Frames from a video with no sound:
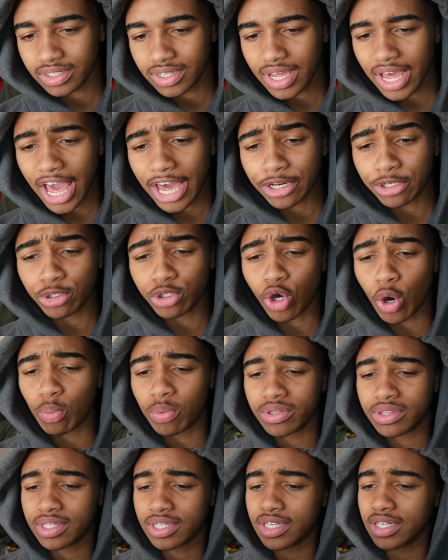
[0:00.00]
How do you cope
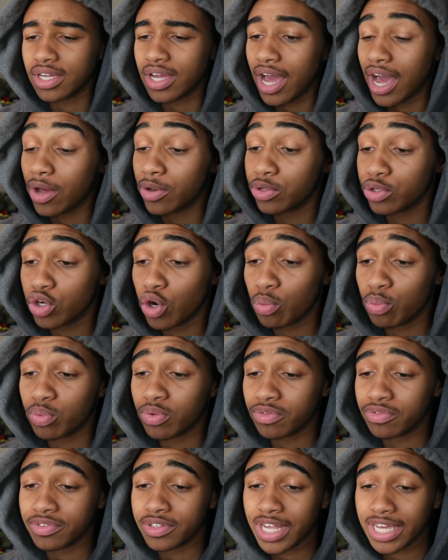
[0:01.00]
with things? How do you cope
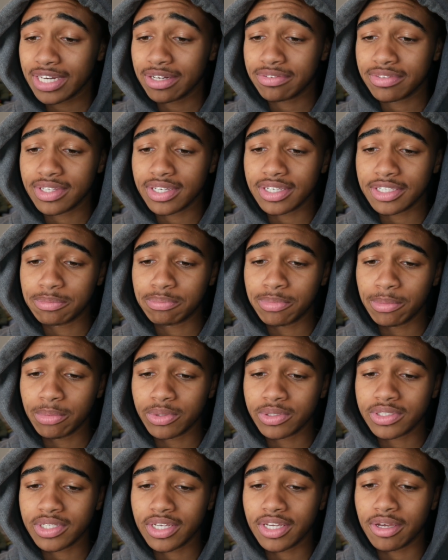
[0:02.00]
with negative things people
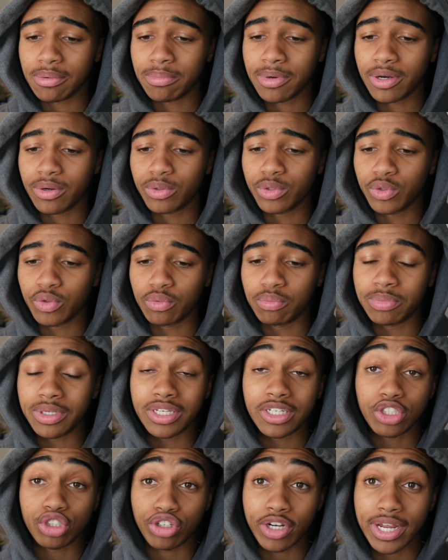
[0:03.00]
say about you
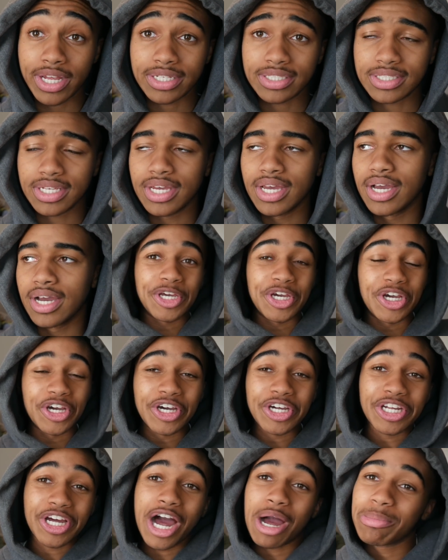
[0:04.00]
being trans?
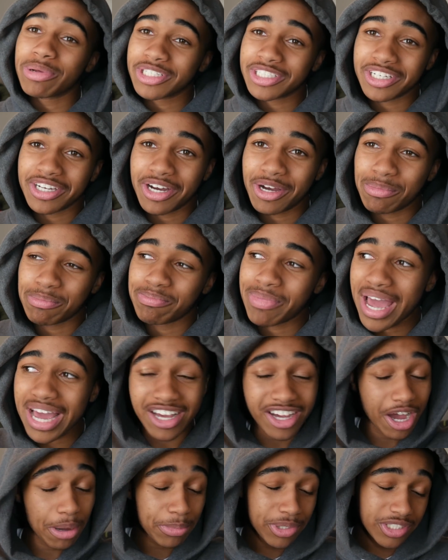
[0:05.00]
Good comments come, bad
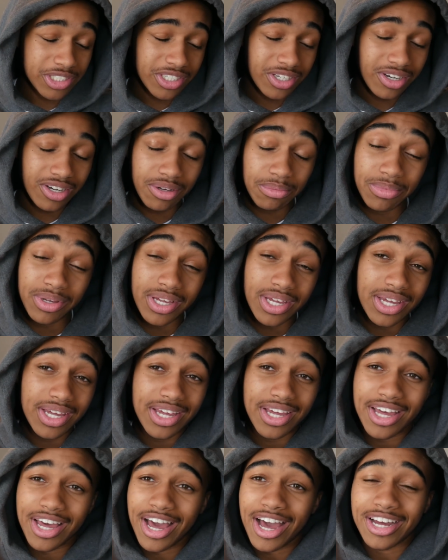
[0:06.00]
comments come
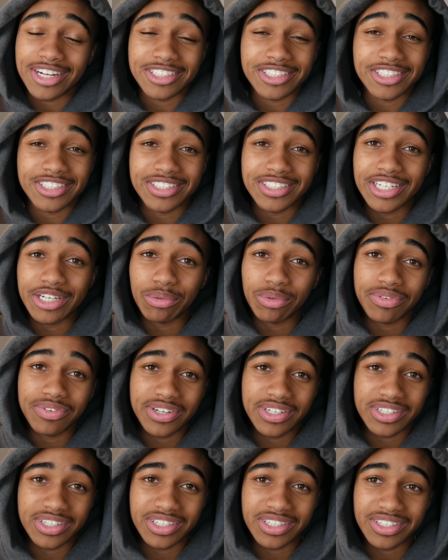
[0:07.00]
I just deal with
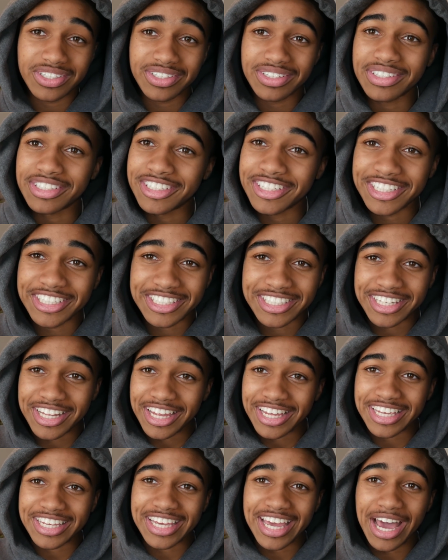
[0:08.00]
it just
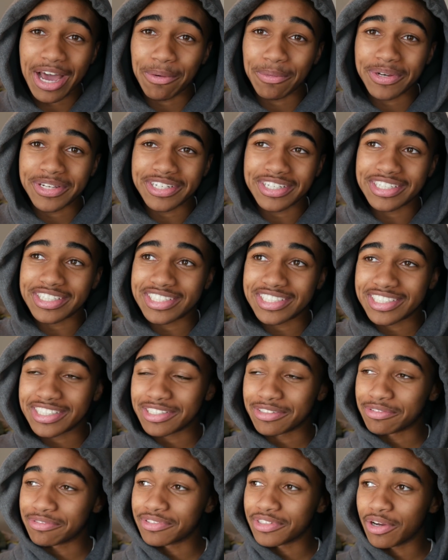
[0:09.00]
like how it is.
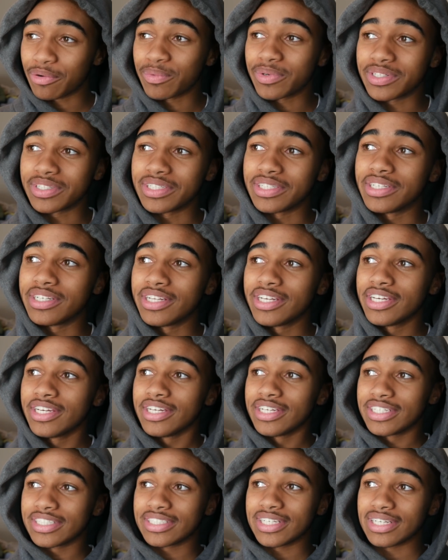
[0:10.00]
If someone
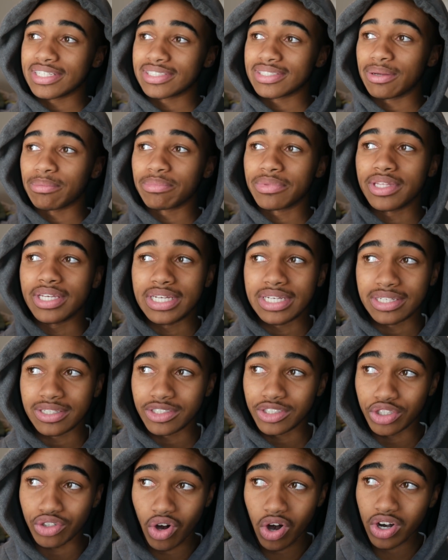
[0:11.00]
says something
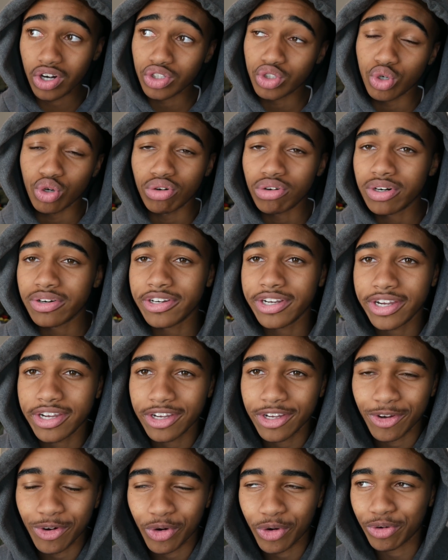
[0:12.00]

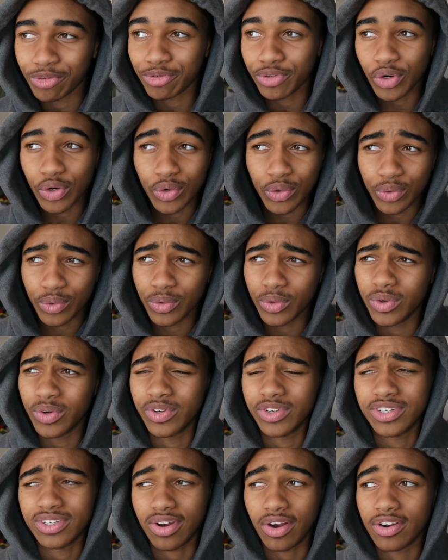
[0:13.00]
derogatory or rude or
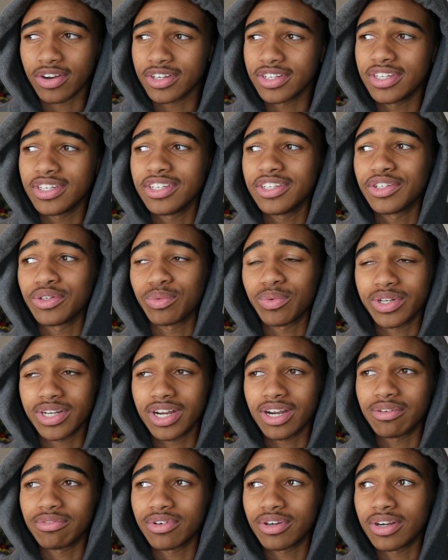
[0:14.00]
snarky or
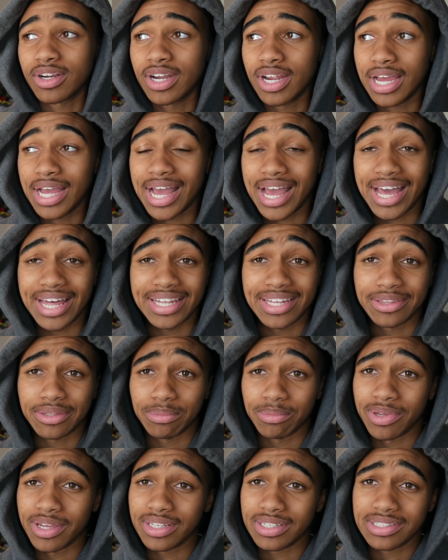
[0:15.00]
whatever, I let
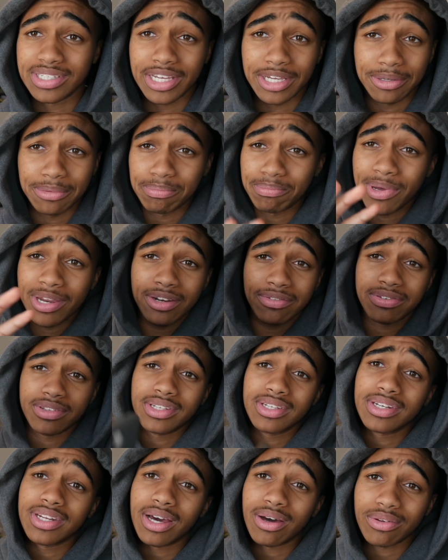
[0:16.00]
them take benefit
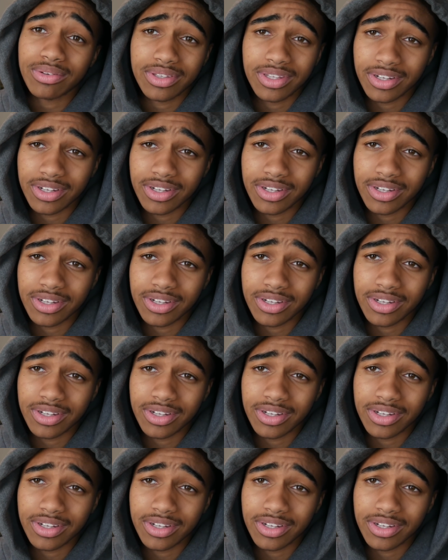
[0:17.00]
of the doubt.